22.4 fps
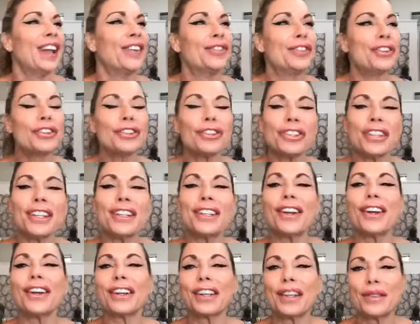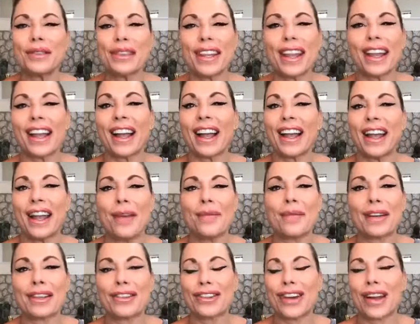if you sit there and keep saying, I hate
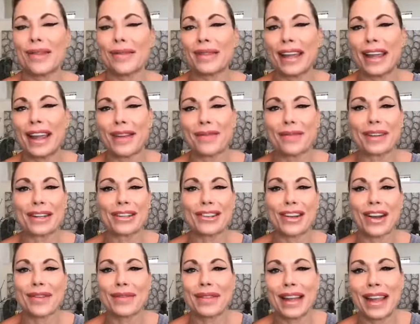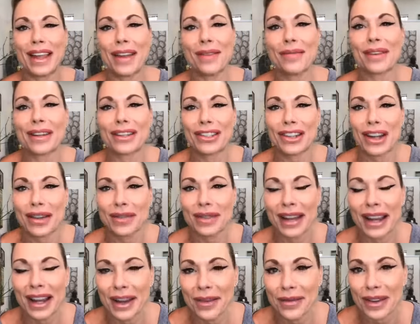my job, I hate my job, I hate my job,
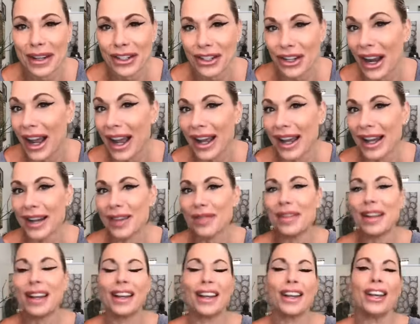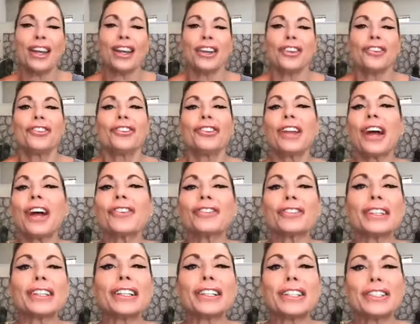I hate my job, you're not
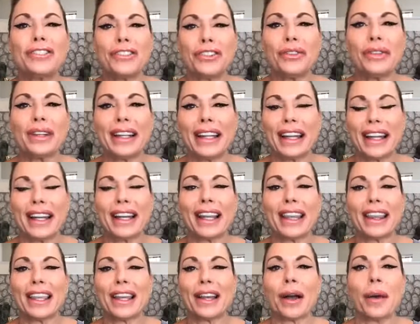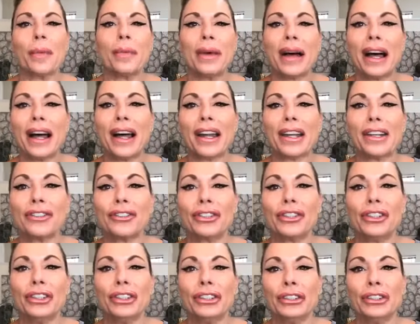really doing anything about it
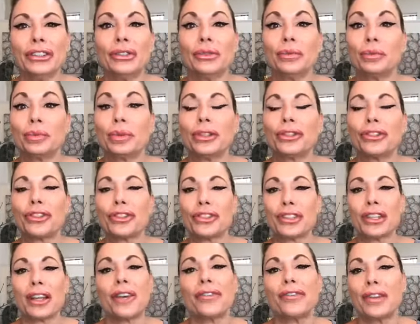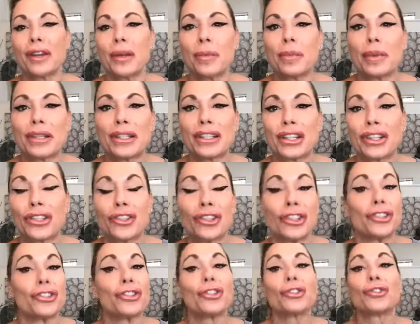to put yourself in a
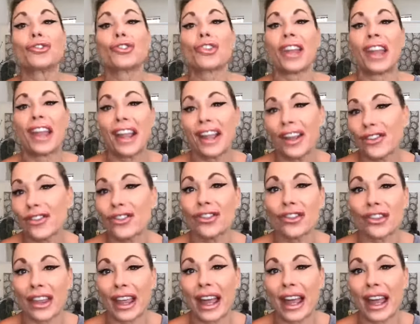position to change